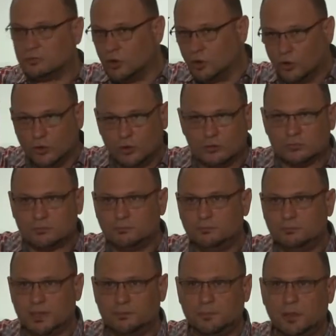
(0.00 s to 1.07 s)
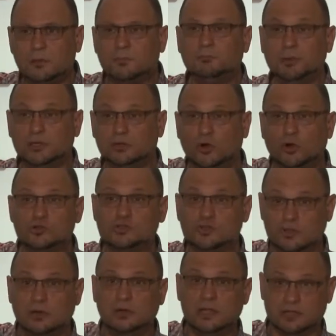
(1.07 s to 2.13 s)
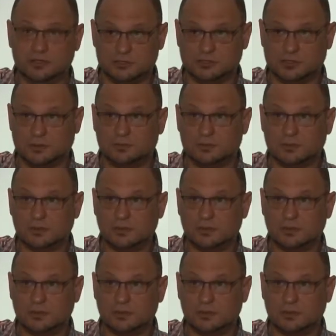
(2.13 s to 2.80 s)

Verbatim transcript: the whole people, but also the leadership.